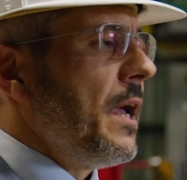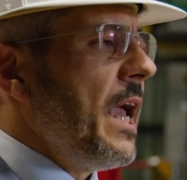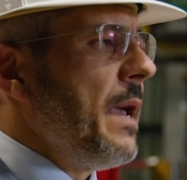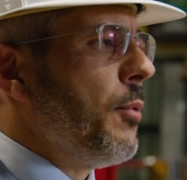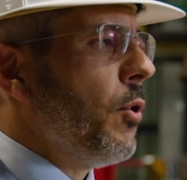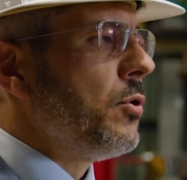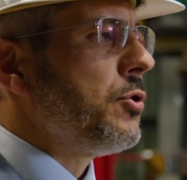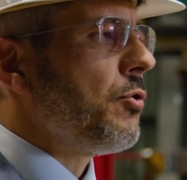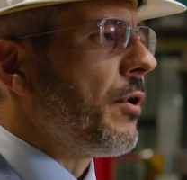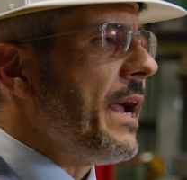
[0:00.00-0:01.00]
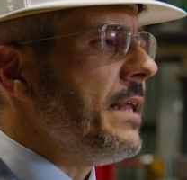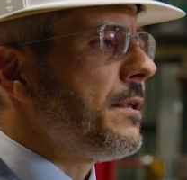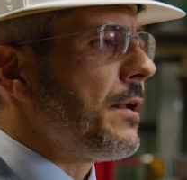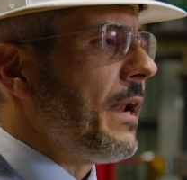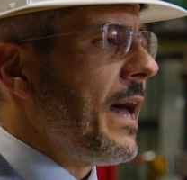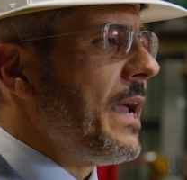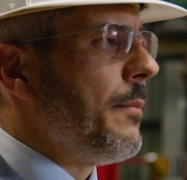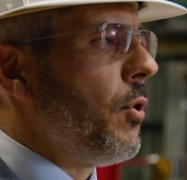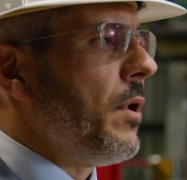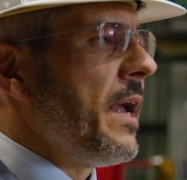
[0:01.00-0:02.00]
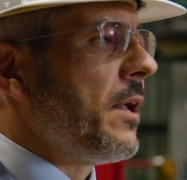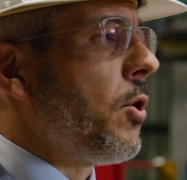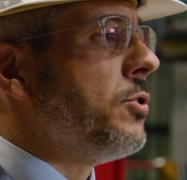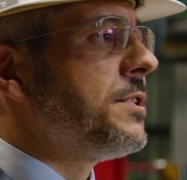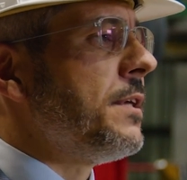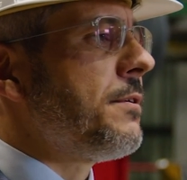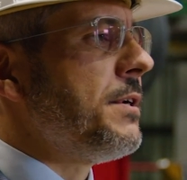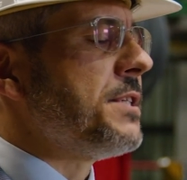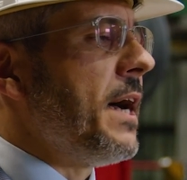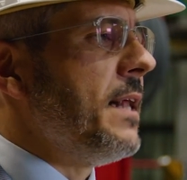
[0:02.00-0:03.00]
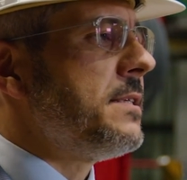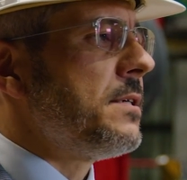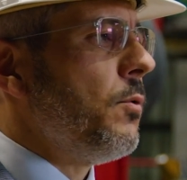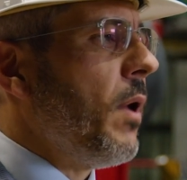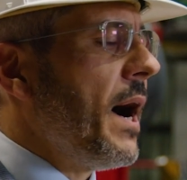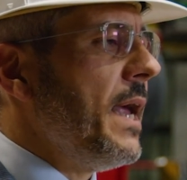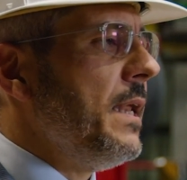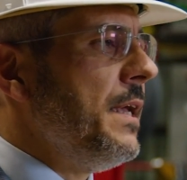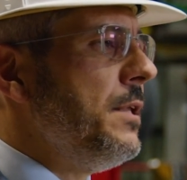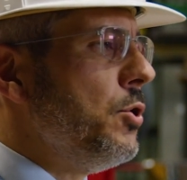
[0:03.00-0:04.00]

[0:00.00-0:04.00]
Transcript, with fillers: able to grant reliable and constant results while in